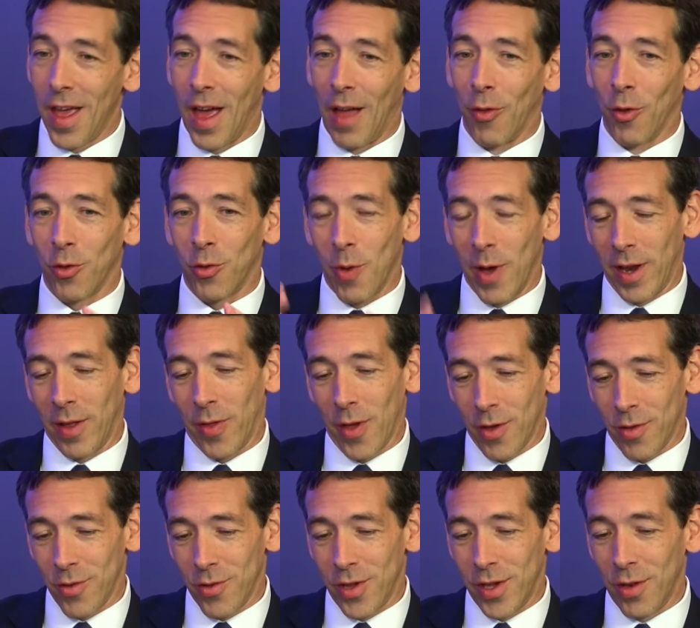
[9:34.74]
and those
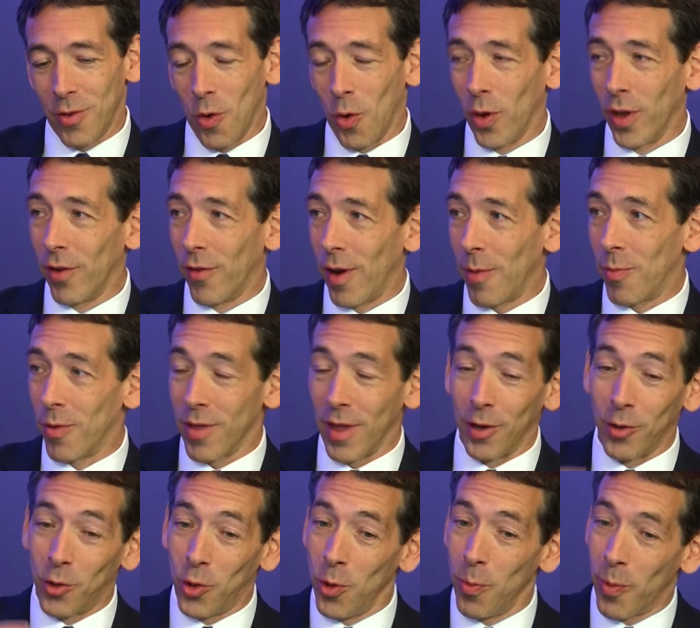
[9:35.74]
20,000 genes only
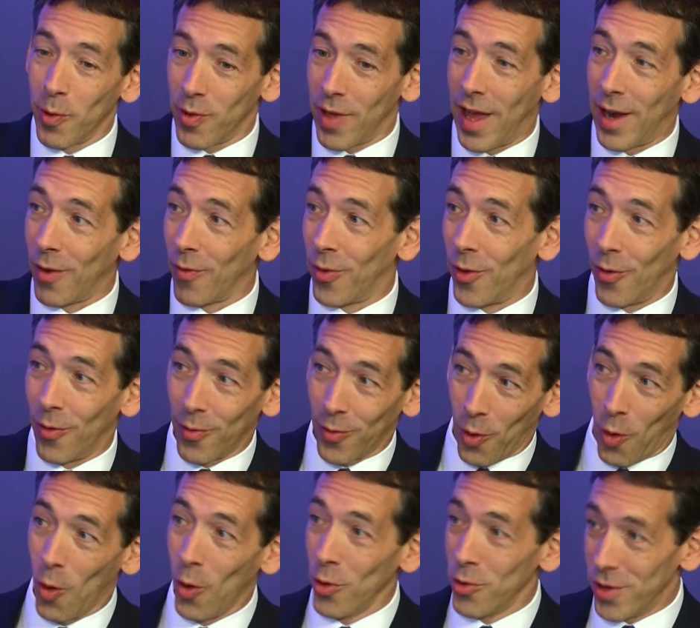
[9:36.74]
represent 2% of
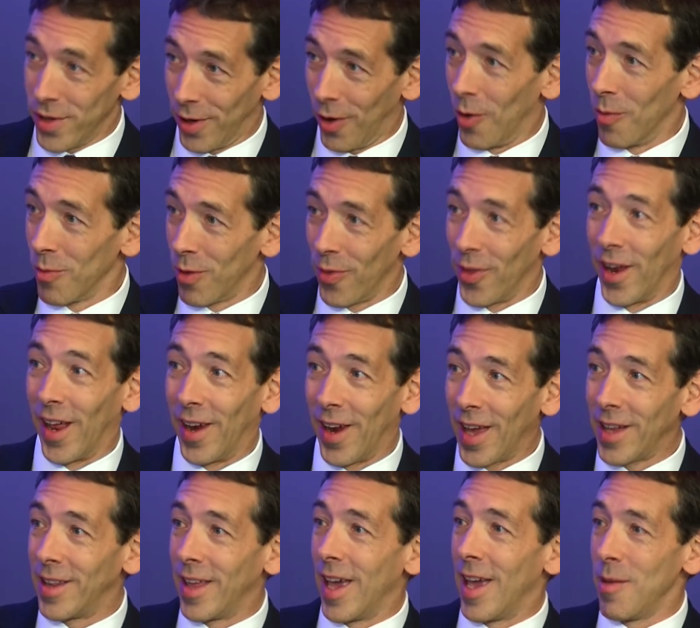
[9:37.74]
the whole genome, so they're
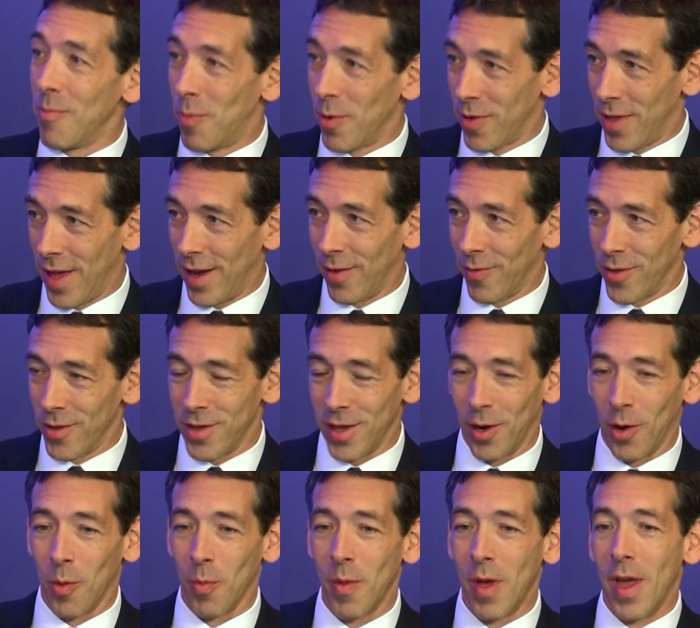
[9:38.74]
98% of the genome.